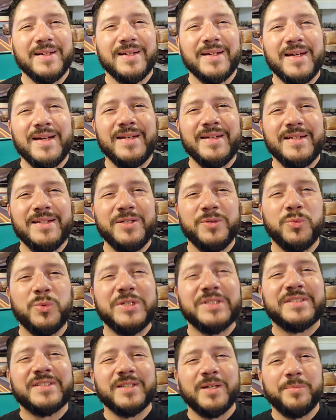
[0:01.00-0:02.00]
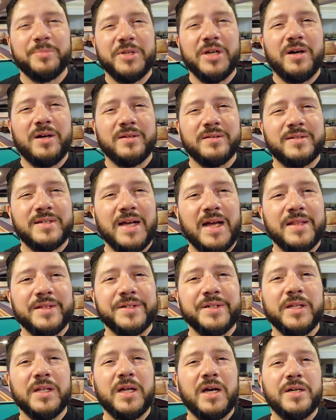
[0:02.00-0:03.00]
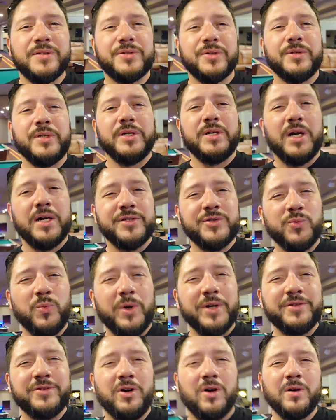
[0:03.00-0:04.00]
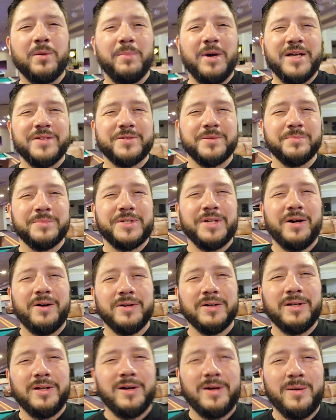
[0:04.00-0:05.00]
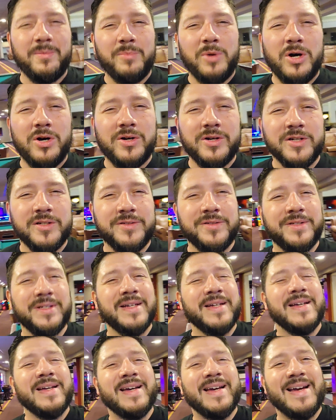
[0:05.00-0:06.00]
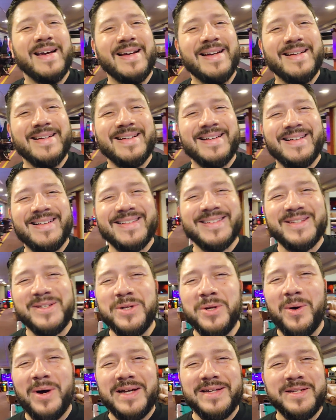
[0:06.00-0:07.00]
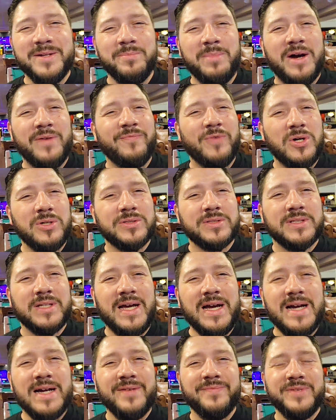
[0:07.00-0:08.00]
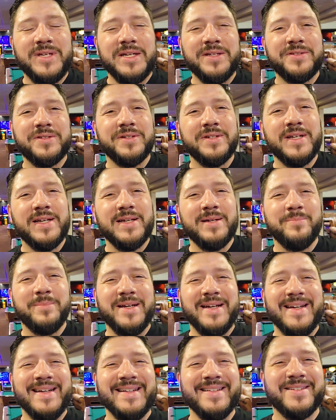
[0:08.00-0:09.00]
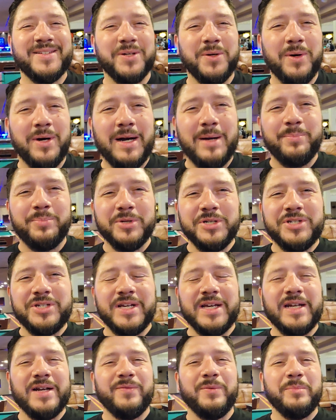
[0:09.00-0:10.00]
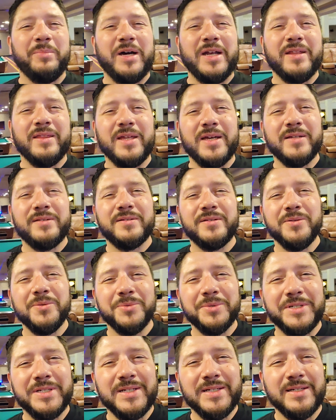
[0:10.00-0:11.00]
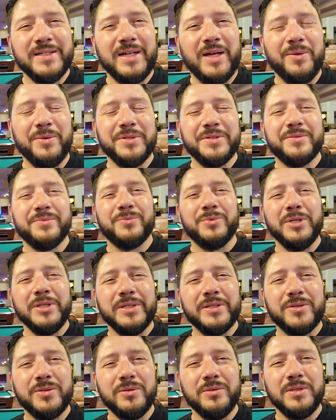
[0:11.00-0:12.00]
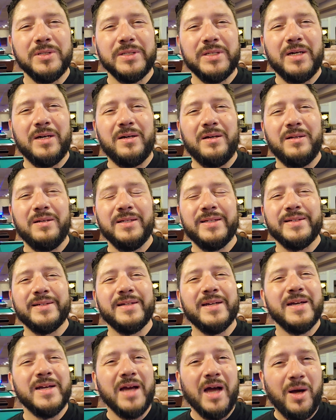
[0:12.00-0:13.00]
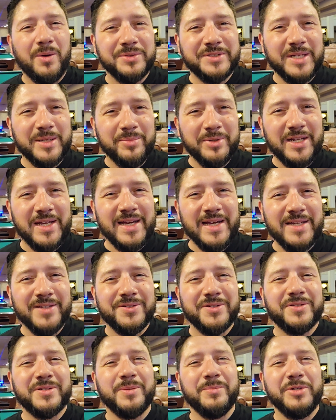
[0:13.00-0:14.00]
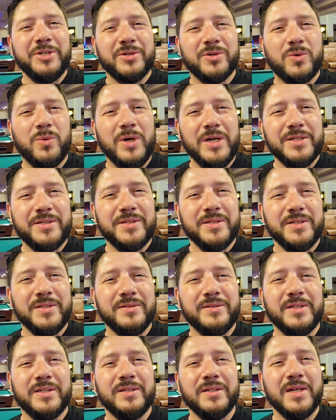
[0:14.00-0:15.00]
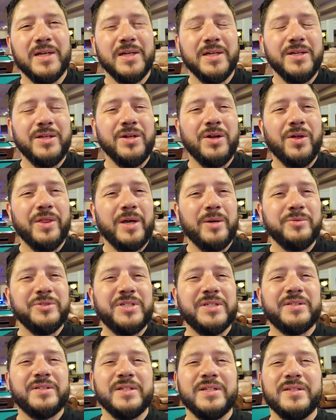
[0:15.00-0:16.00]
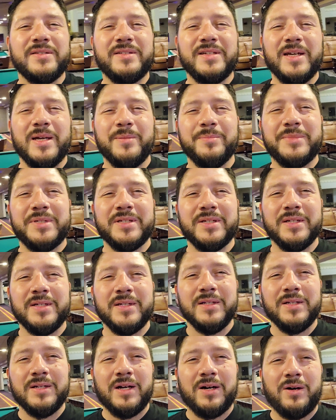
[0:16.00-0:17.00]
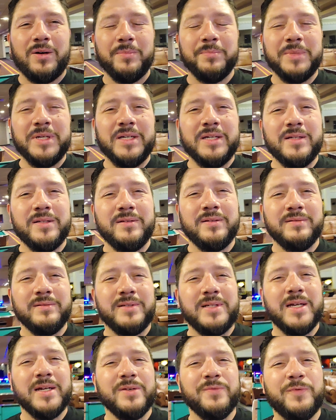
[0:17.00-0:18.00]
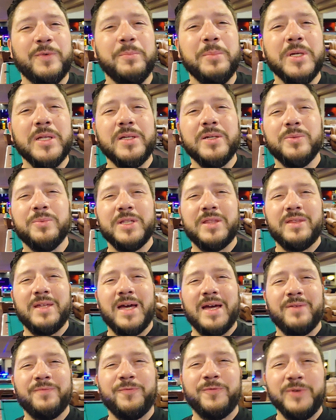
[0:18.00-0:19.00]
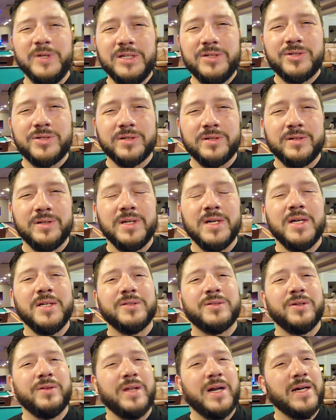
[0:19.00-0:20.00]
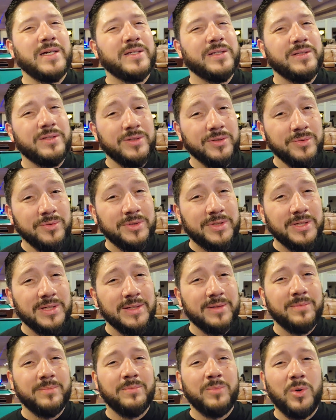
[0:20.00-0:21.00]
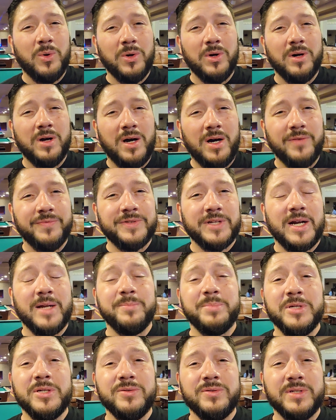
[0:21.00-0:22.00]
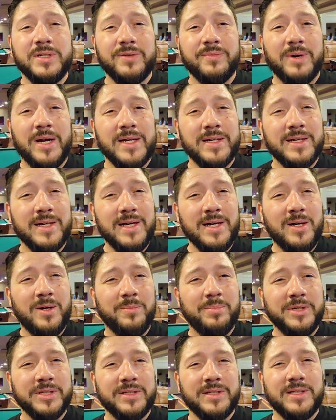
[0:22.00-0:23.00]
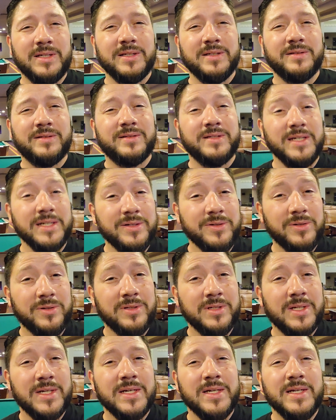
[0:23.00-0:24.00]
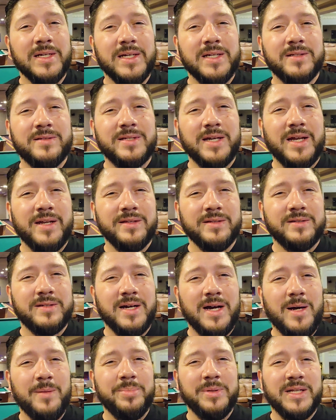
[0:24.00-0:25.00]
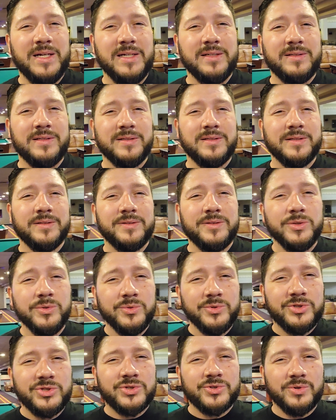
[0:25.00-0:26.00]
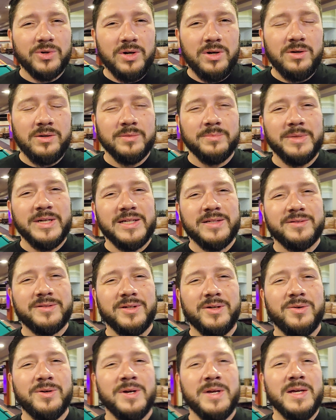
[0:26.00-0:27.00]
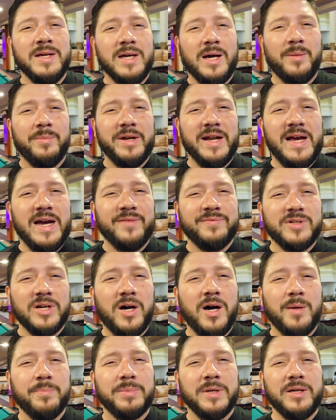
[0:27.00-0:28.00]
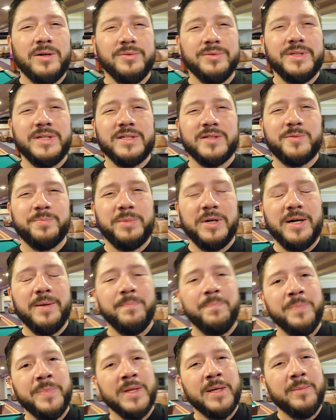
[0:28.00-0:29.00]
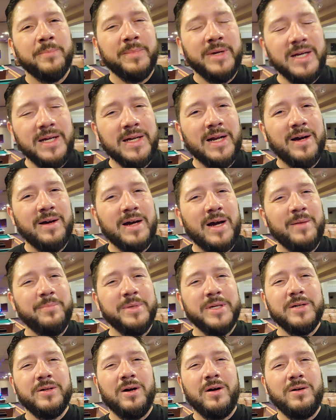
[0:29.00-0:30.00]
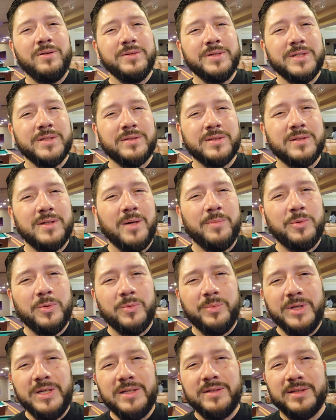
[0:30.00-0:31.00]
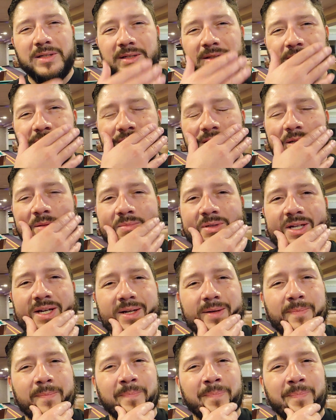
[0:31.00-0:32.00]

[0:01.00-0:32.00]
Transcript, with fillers: Hey, what's up, y'all? Silent Alonzo here. I just want to talk about some Dogelon Mars. And, uh, you know, I did my first live yesterday, man. So I appreciate everybody that tuned in. That was really cool of y'all. And I was able to answer some of your questions. And, you know, that was just an attempt on me getting familiar with that feature so that I could use it more often. I'd be using it right now, but the signal inside of this complex isn't too strong, man. So I'm going to have to upload this. But, man, I, have been gone just a couple weeks and it seems like